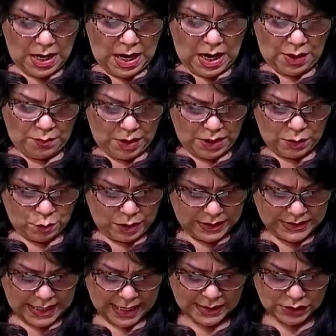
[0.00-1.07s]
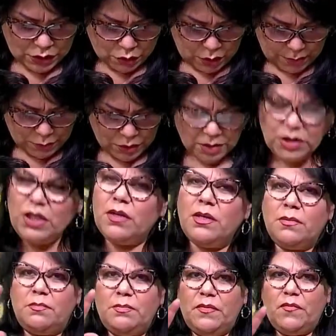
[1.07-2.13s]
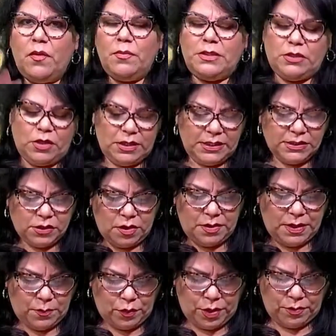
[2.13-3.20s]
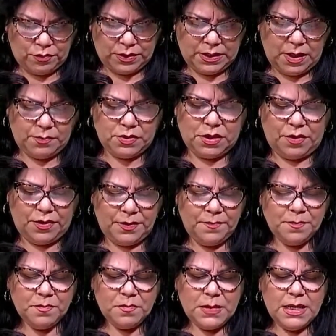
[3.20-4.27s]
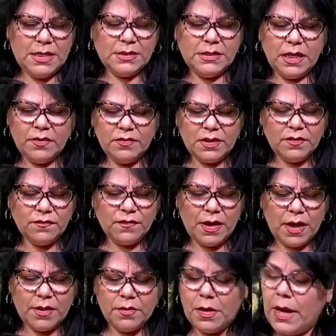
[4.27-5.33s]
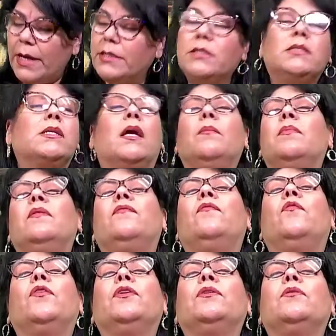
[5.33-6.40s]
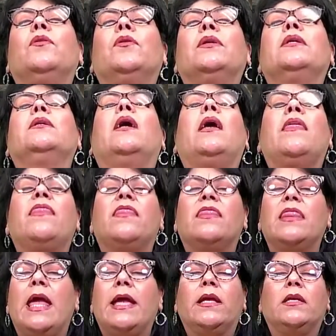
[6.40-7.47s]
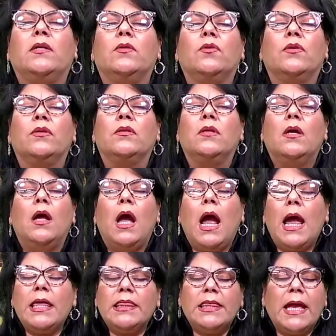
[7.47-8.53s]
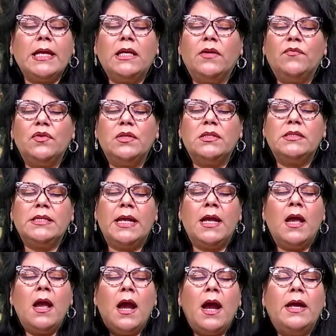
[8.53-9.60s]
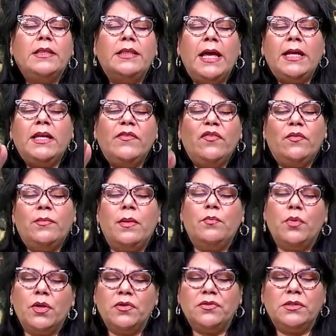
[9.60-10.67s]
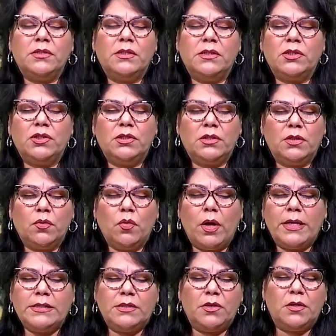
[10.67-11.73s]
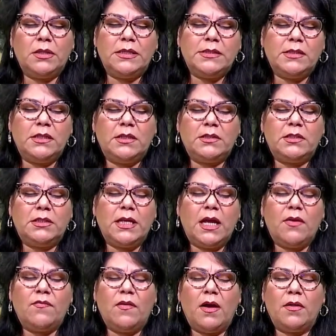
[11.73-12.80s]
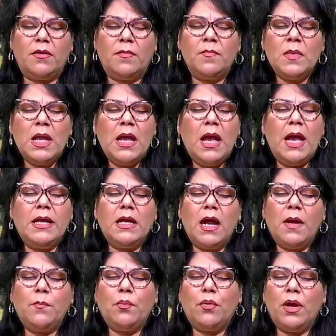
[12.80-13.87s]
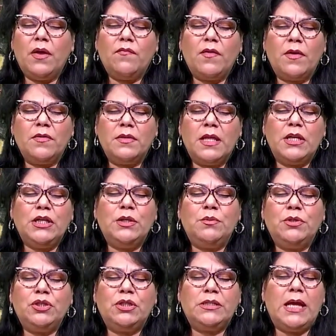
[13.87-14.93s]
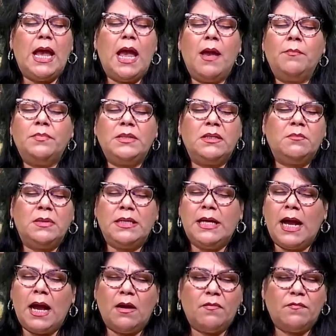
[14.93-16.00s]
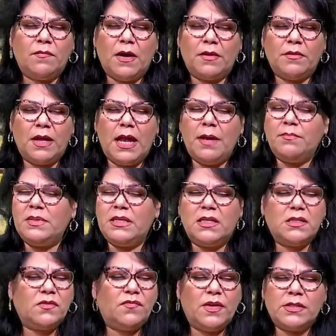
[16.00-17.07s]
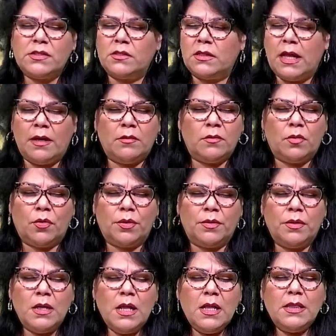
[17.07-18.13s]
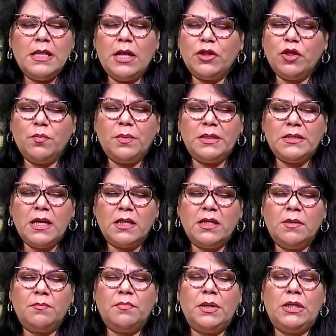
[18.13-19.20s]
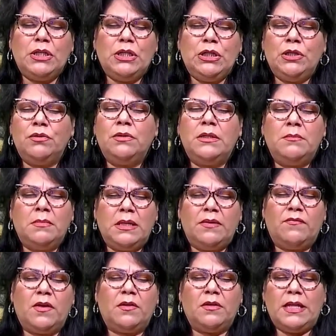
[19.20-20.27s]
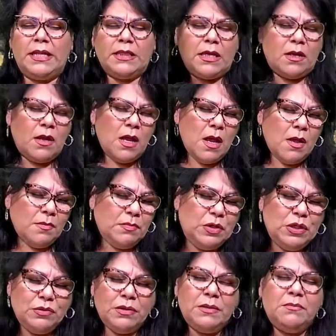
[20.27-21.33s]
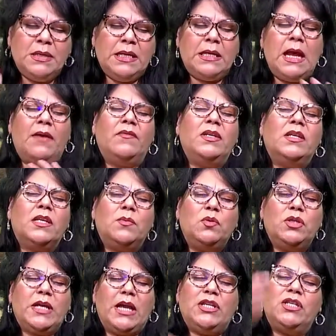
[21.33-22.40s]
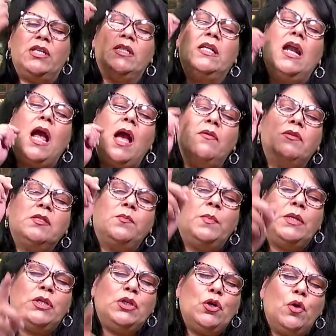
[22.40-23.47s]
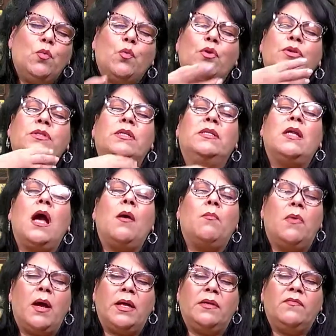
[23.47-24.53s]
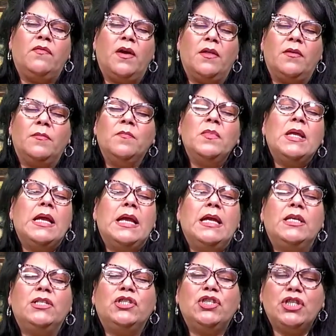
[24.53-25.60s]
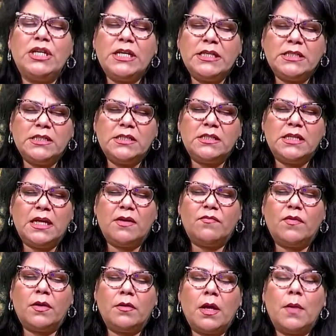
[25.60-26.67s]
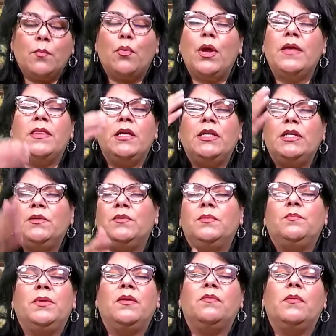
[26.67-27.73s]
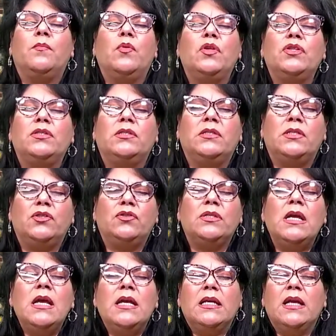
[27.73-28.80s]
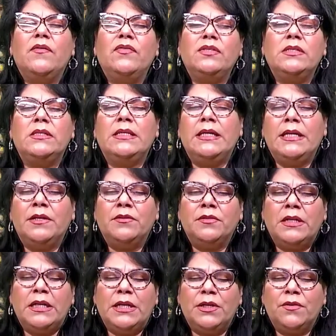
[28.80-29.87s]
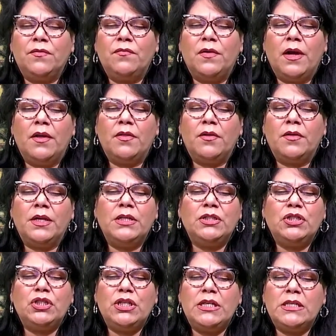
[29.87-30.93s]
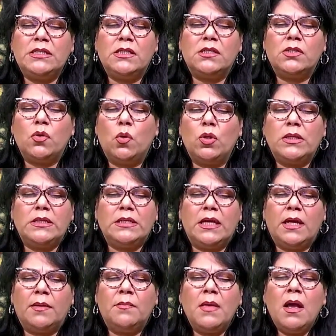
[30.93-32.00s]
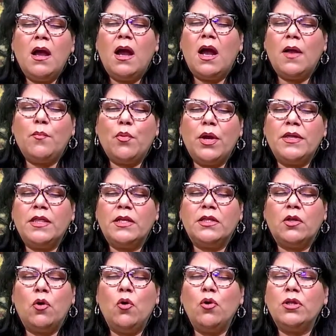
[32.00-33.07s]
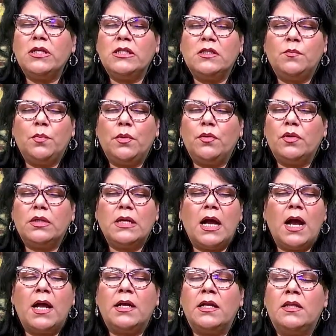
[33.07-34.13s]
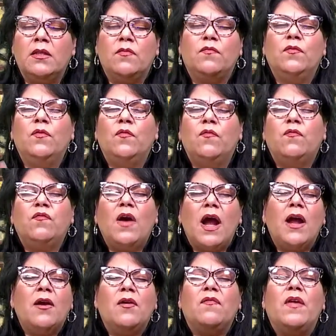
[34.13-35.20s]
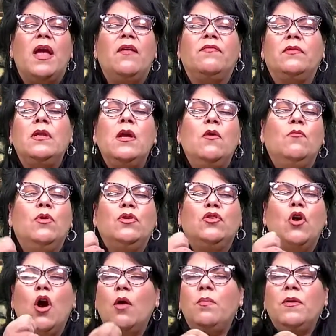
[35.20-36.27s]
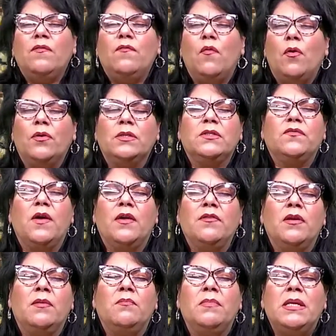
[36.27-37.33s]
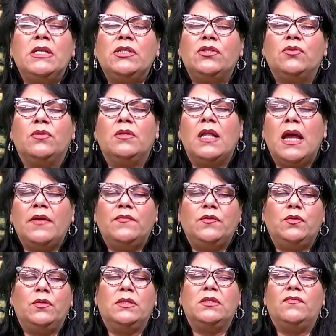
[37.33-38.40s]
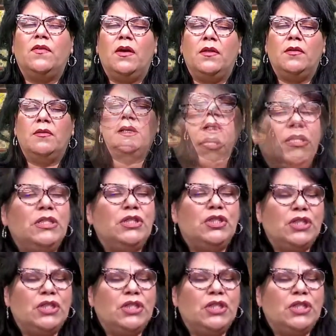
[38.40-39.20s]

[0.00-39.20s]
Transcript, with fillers: I want to read that scripture. You know, before we start, let's go ahead and pray real quick. I'm sorry. Dear Heavenly Father, I just come before you, Lord, and I thank you, Lord. I thank you for this day. I thank you for my brothers and sisters in Christ that are listening today, Father. And I pray, Father, that you would just empty me out, Father. Empty this vessel out, Lord. Let there be nothing but you and me, Father. Let that you and me having a communication and that I would speak your words and not mine, Father. In Jesus' name, Father, I pray that you would be with my brothers and sisters. Give us an ear to hear, Father. In Jesus' holy name, I pray that the Holy Spirit of God and the full fire of heaven would go before us, Father, and minister life to us, Father. In